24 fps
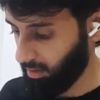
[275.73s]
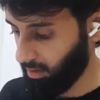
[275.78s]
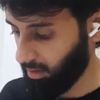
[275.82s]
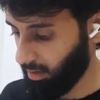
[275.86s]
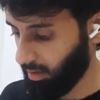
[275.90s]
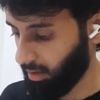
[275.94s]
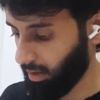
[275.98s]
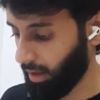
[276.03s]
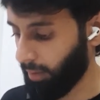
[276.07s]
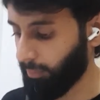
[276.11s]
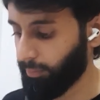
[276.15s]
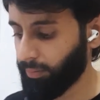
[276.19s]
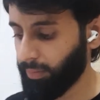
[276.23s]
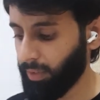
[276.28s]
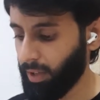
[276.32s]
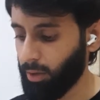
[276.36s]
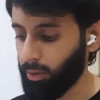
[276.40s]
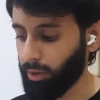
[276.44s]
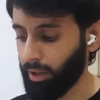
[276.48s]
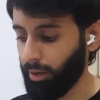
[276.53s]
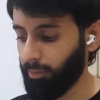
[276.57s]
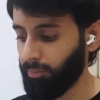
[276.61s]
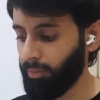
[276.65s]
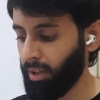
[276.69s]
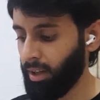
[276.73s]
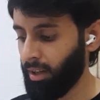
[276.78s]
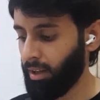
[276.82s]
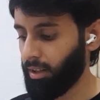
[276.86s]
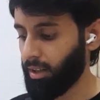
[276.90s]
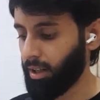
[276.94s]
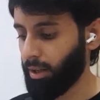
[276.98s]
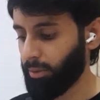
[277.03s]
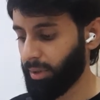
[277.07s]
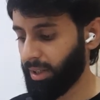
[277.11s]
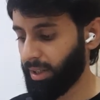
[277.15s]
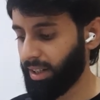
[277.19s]
Yeah, okay.
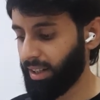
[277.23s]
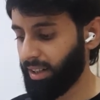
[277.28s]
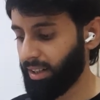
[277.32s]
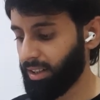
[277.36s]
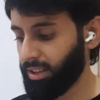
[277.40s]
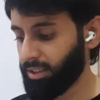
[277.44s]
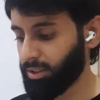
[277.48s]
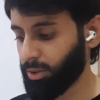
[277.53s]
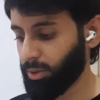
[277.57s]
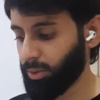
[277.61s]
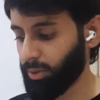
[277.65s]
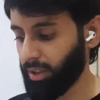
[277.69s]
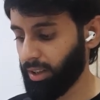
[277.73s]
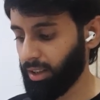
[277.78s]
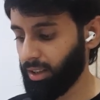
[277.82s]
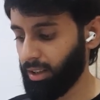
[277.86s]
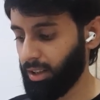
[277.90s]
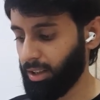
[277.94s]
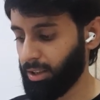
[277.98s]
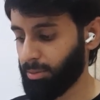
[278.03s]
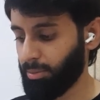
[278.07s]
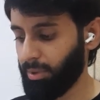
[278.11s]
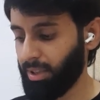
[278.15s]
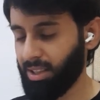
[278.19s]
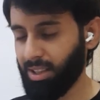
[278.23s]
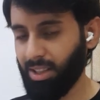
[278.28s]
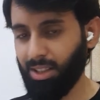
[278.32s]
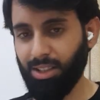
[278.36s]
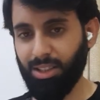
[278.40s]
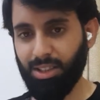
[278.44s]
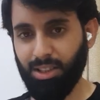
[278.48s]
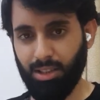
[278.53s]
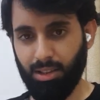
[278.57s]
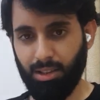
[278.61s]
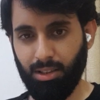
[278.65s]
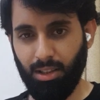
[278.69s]
Now what Lena is doing is basically
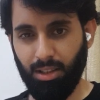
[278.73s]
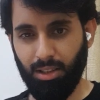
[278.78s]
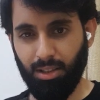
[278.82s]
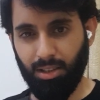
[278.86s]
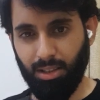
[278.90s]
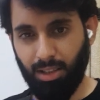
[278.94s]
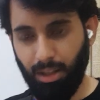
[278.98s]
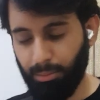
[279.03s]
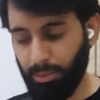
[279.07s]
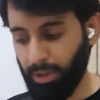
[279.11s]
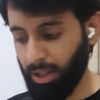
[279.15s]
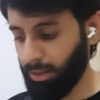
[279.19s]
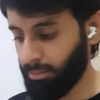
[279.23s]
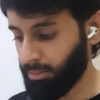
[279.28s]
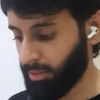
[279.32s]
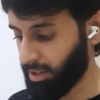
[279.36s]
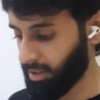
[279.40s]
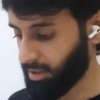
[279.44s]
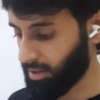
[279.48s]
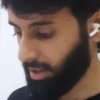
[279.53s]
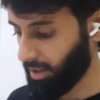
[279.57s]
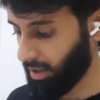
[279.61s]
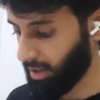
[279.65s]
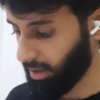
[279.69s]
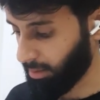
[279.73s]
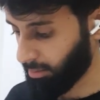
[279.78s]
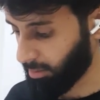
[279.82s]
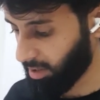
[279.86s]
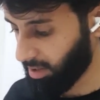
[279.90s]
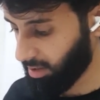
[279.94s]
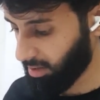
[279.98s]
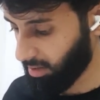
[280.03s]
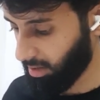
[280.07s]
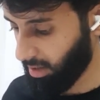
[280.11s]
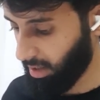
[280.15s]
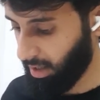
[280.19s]
she's summing up these three
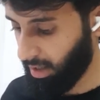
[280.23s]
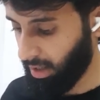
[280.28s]
numbers,